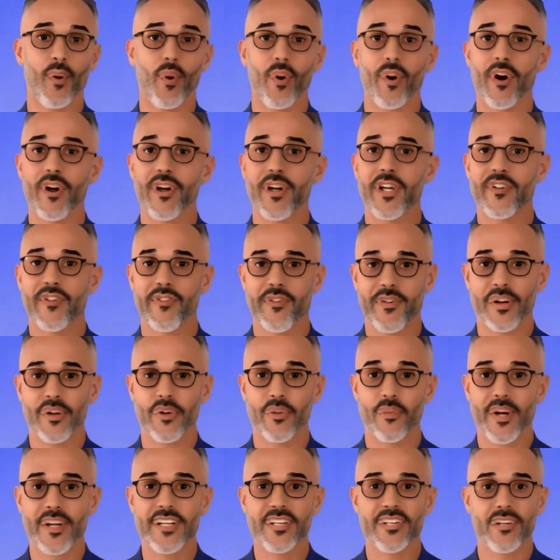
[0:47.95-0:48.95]
or a
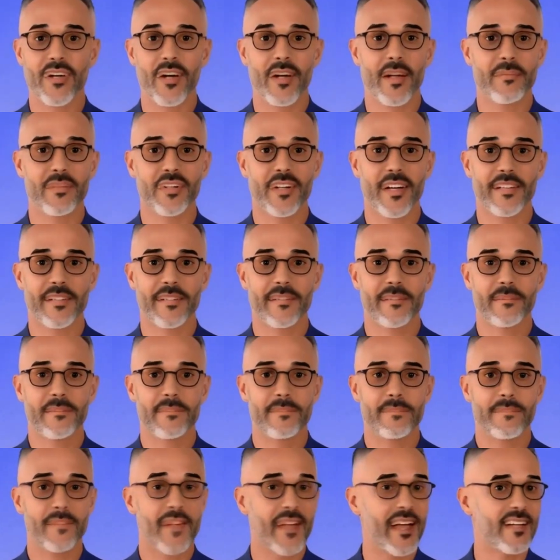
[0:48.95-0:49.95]
configuration object.
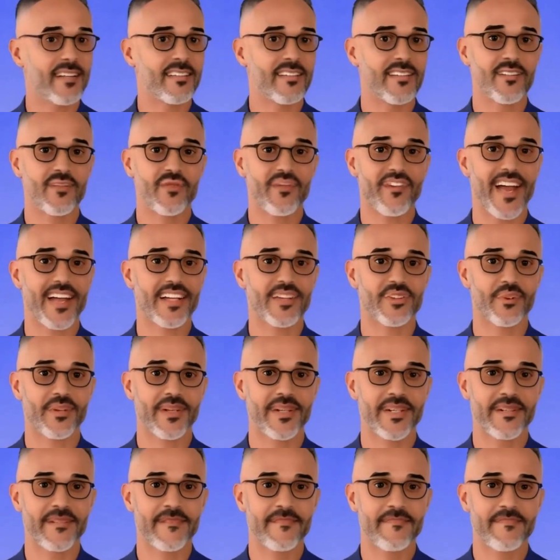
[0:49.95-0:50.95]
Next is
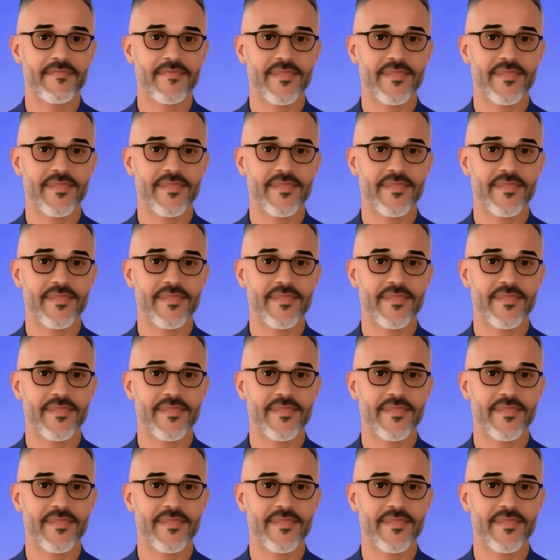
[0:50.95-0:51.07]
factory.